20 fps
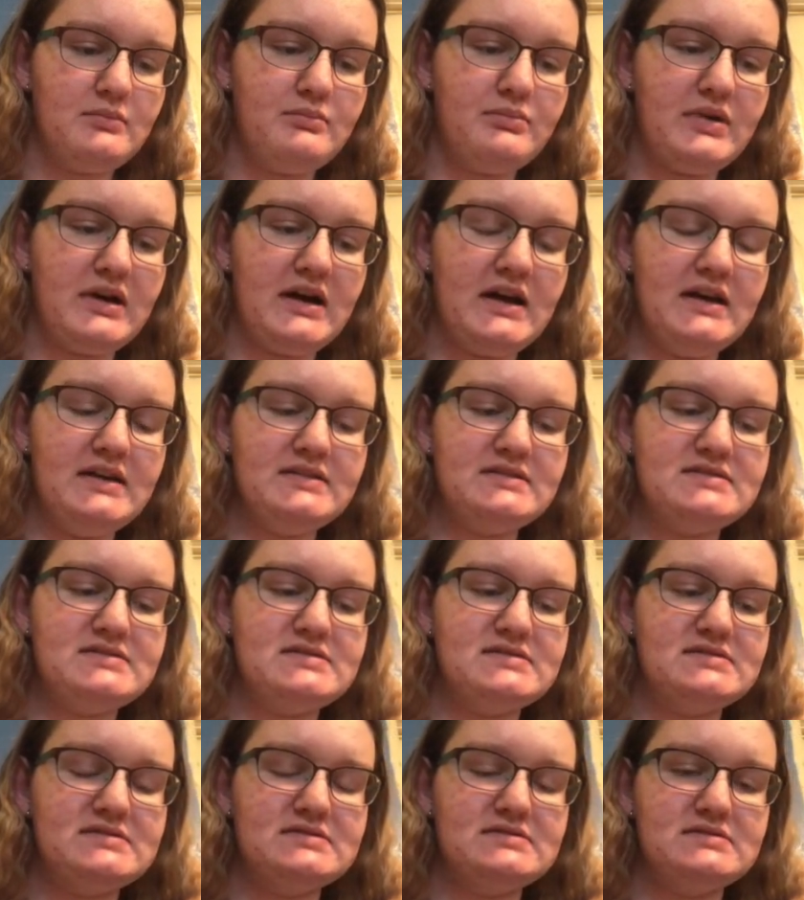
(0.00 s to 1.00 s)

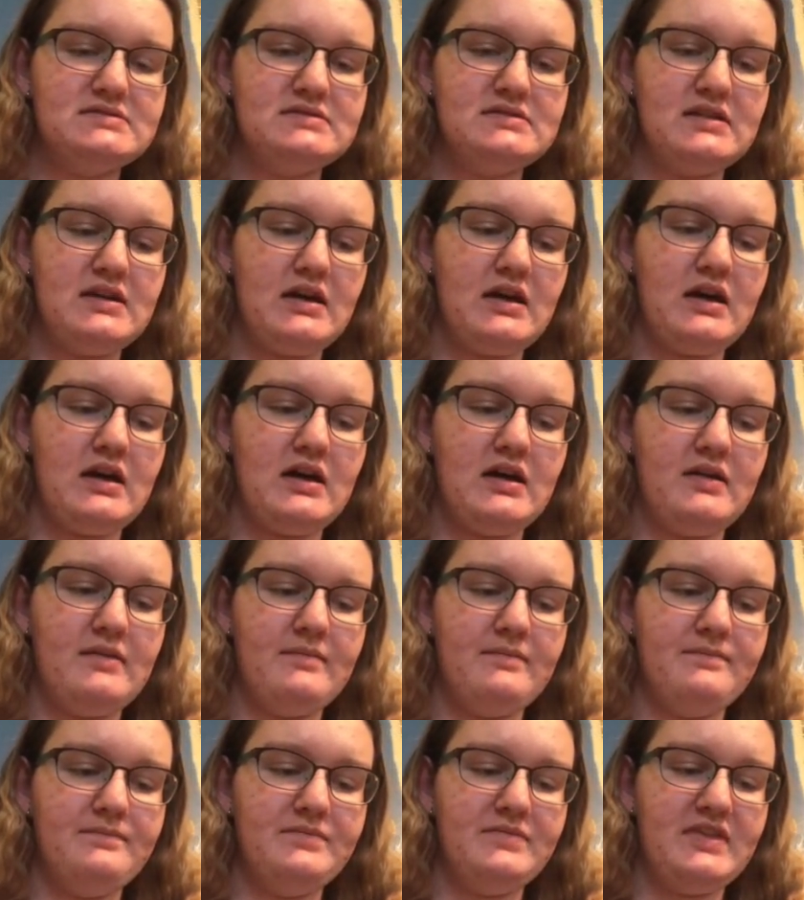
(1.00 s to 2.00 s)
but
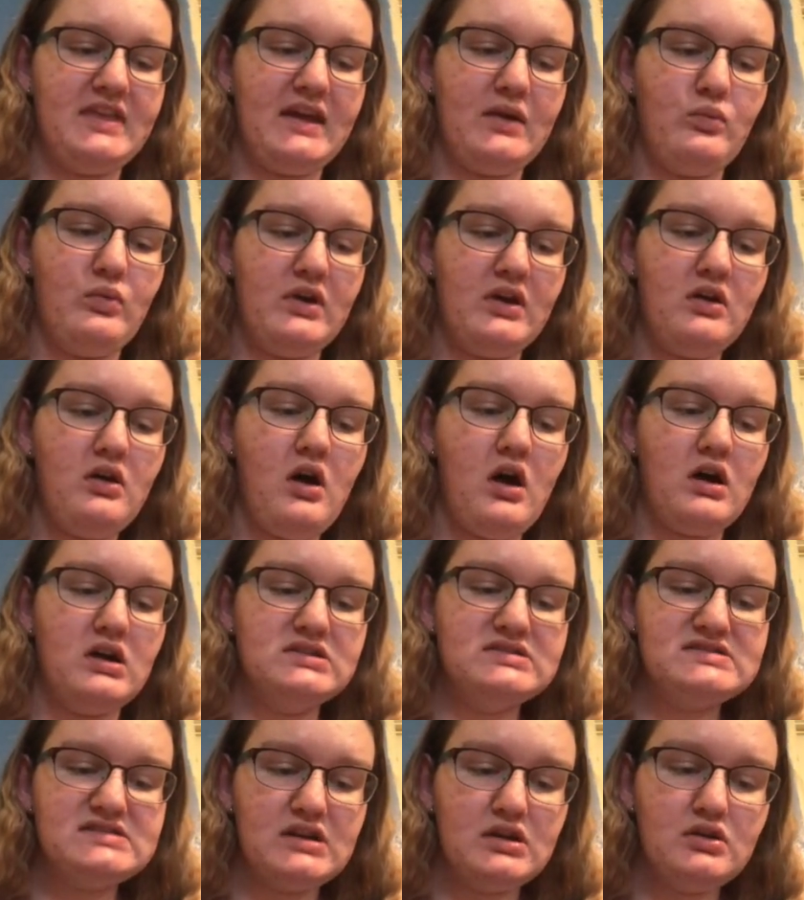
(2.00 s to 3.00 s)
they will
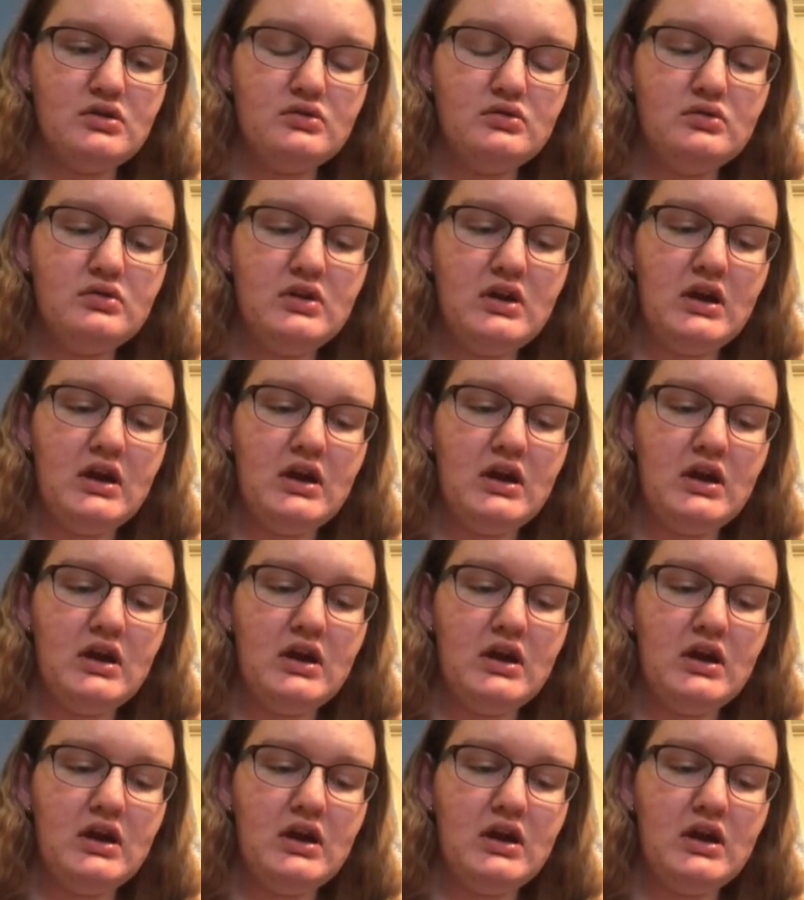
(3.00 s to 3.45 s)
also